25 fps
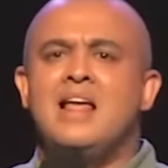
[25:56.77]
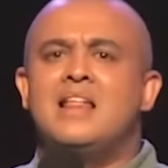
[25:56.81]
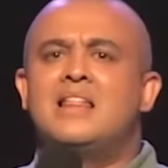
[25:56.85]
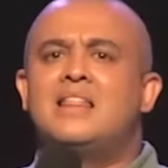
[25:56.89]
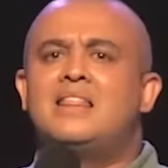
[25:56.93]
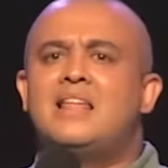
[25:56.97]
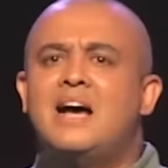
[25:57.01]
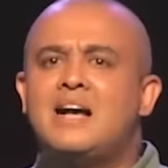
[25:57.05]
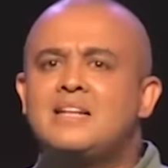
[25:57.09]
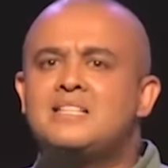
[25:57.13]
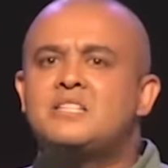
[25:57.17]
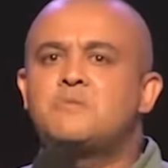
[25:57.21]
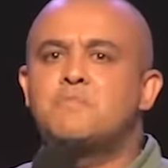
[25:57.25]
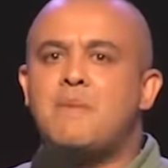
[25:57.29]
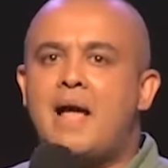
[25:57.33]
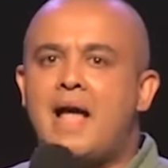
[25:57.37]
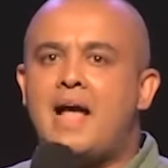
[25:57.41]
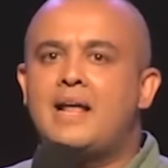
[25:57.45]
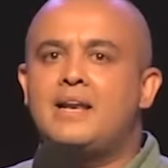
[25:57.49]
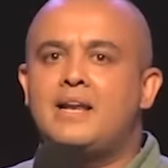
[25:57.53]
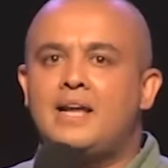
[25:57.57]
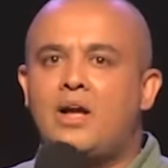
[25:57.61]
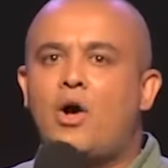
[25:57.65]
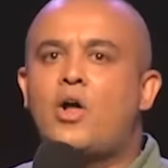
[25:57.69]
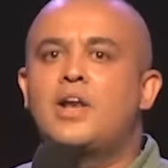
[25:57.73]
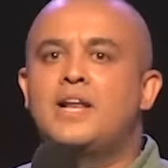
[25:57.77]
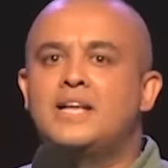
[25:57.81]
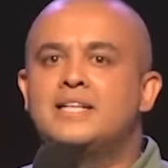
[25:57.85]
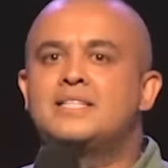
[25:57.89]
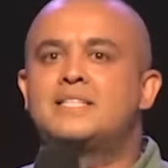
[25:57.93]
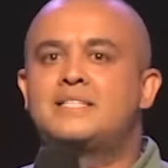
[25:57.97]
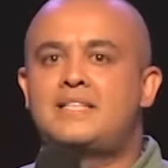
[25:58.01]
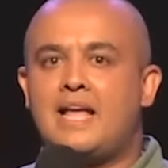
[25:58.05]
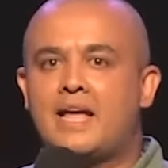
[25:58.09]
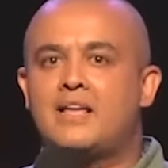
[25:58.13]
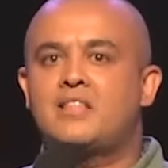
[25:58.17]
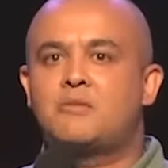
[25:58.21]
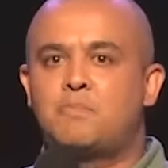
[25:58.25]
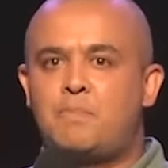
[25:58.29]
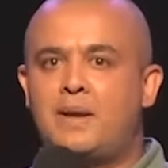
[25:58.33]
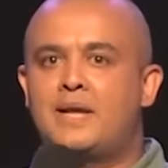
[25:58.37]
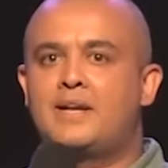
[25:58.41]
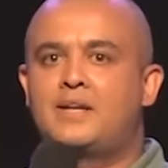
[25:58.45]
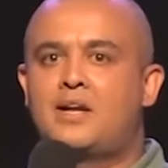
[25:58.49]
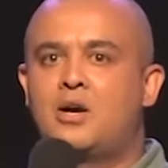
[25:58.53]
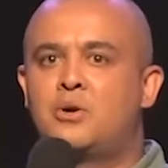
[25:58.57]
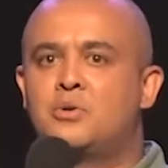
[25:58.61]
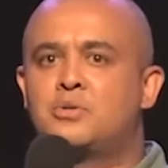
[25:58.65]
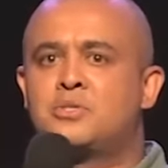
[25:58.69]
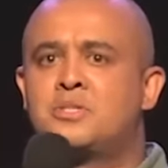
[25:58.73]
This man on his
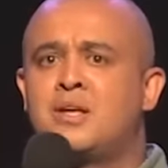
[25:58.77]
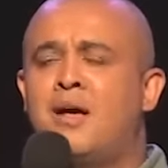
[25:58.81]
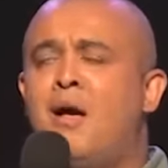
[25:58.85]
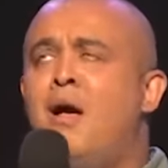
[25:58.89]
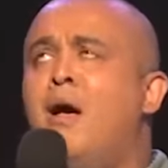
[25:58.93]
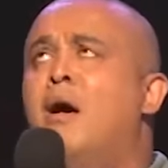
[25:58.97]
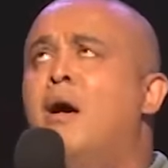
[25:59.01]
deathbed goes,